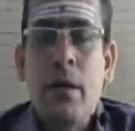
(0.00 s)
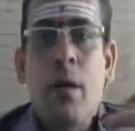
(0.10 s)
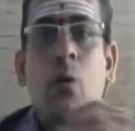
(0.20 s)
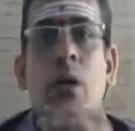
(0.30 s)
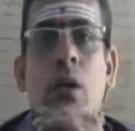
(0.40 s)

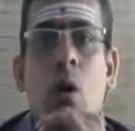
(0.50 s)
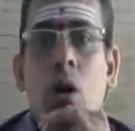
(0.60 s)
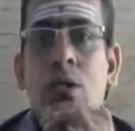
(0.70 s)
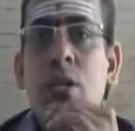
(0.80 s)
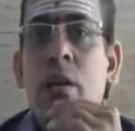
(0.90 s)
Now the
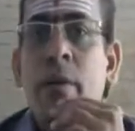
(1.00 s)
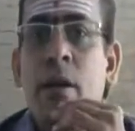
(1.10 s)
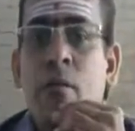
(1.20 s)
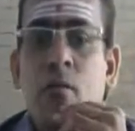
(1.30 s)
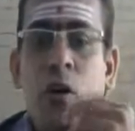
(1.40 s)
last element
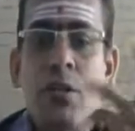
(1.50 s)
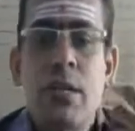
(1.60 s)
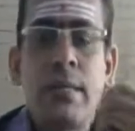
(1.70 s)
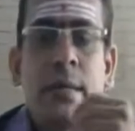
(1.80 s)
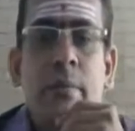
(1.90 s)
of costing
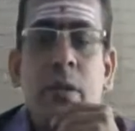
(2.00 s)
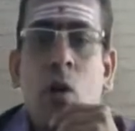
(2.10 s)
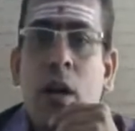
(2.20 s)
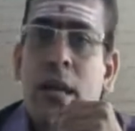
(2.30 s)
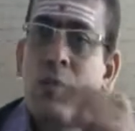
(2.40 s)
is something
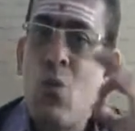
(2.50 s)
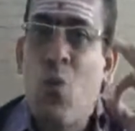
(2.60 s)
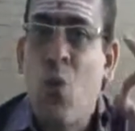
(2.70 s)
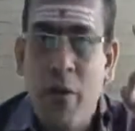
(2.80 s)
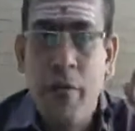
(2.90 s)
called as
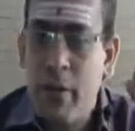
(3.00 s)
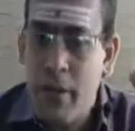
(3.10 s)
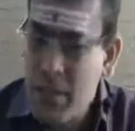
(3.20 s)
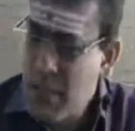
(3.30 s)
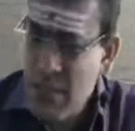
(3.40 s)
overhead
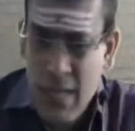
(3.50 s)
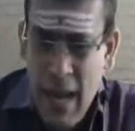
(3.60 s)
variance,